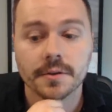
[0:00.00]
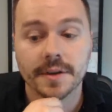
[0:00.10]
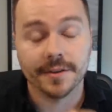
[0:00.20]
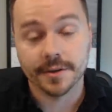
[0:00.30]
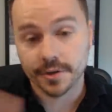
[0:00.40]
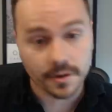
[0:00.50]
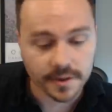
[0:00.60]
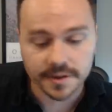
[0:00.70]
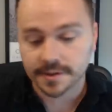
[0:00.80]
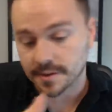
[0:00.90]

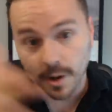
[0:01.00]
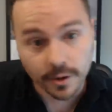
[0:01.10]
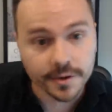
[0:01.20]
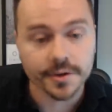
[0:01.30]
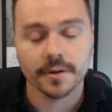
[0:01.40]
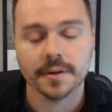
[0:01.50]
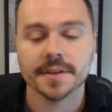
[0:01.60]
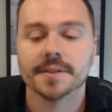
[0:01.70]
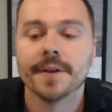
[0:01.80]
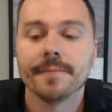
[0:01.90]
among the
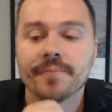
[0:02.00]
journalists,